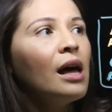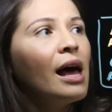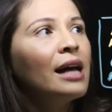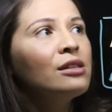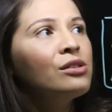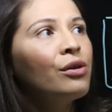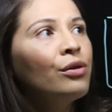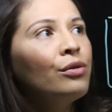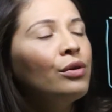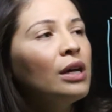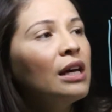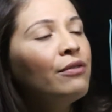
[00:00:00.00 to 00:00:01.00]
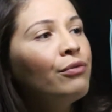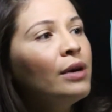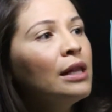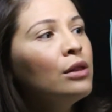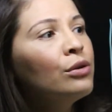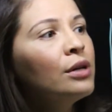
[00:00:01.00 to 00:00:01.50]
And so if we
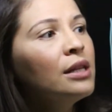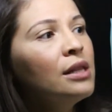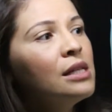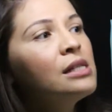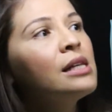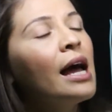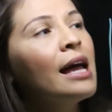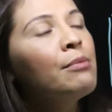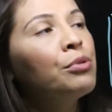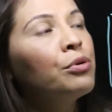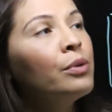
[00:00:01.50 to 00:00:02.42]
look at this table,